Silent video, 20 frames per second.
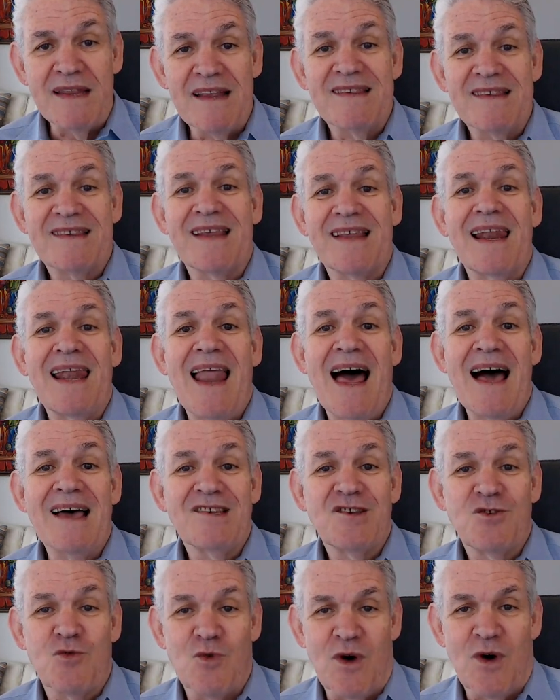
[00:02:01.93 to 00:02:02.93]
And it's the
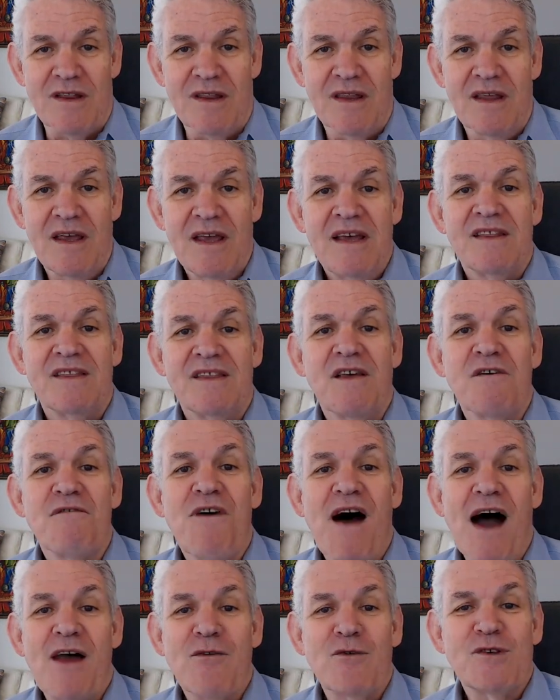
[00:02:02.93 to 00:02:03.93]
last one, the
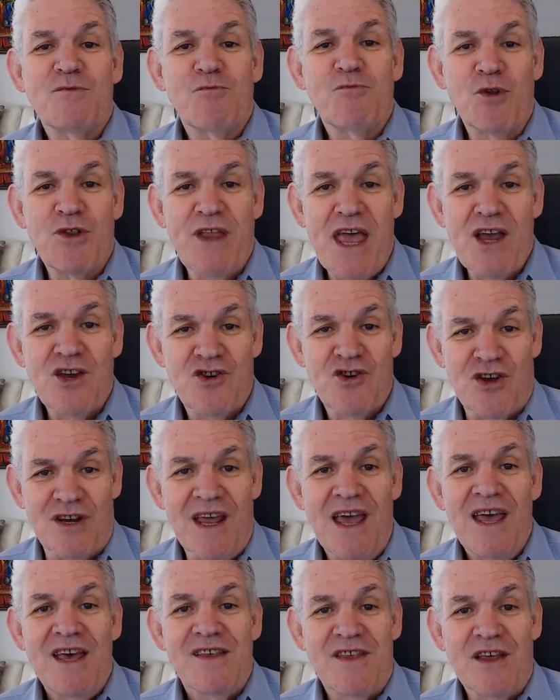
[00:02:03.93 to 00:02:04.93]
virus
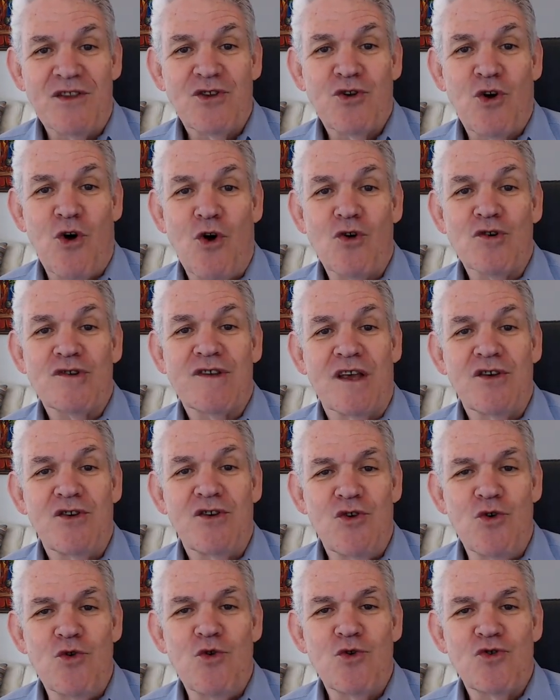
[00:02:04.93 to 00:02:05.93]
protection, that caused a
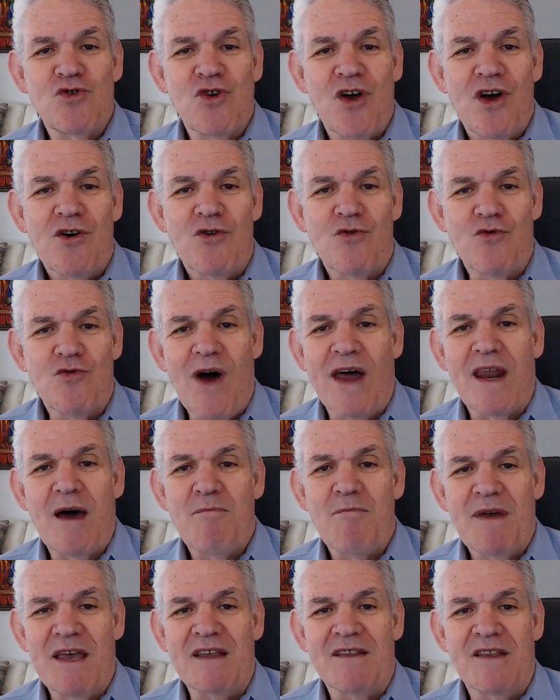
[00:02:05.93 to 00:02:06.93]
huge
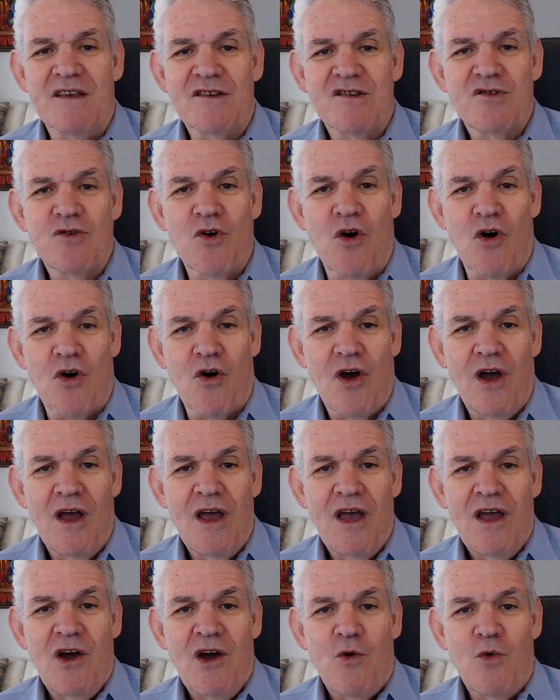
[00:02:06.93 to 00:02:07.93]
run-up in the stock,
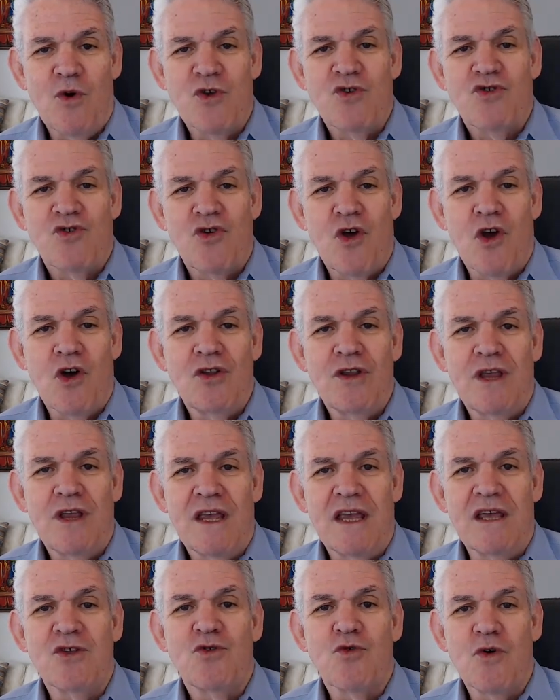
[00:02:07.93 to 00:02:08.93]
which turned
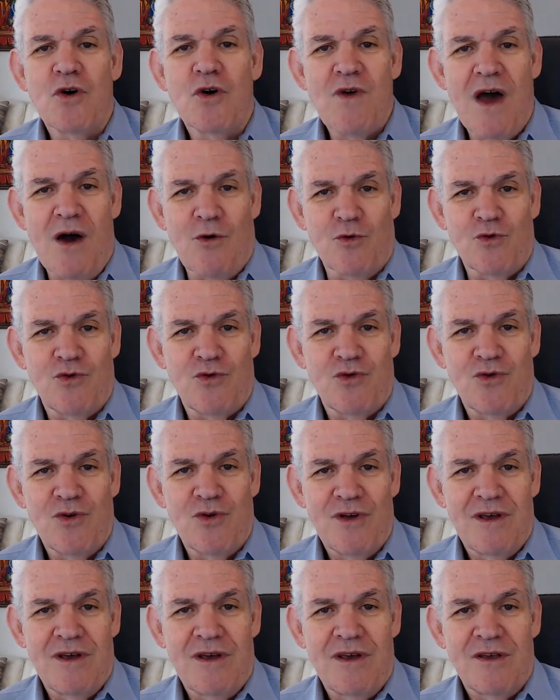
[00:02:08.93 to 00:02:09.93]
into a rout.
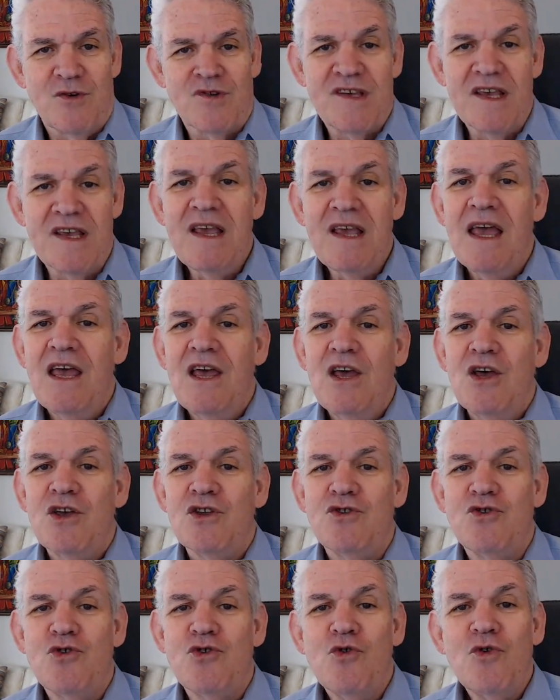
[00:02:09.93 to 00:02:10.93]
You see,
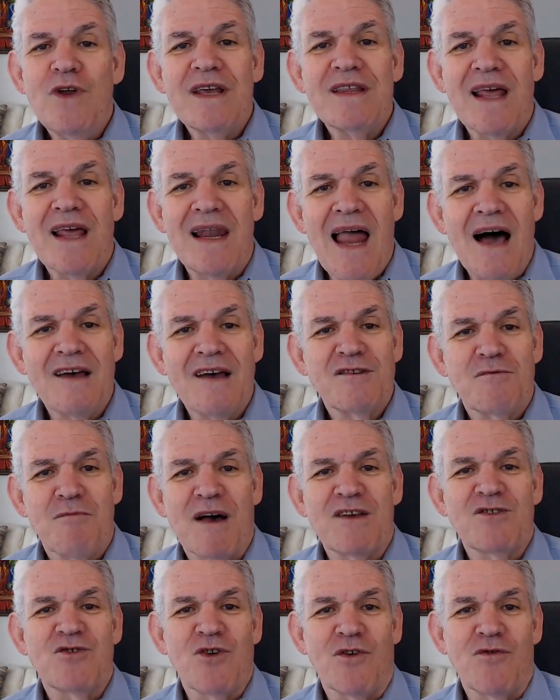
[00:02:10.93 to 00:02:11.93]
during the last
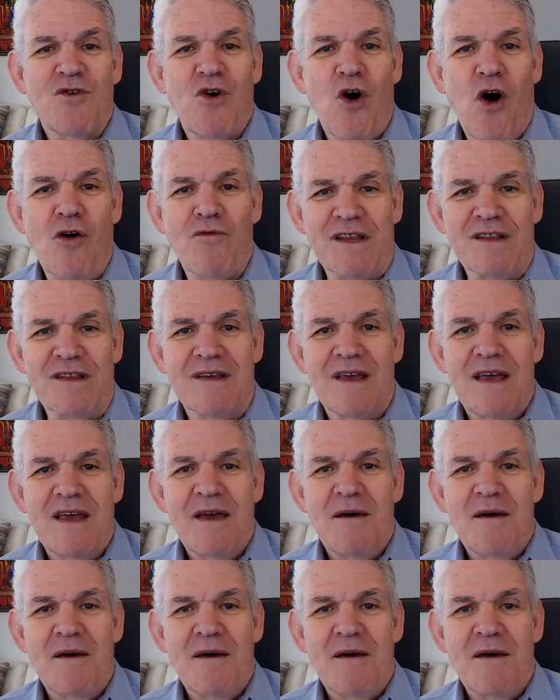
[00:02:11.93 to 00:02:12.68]
months of COVID,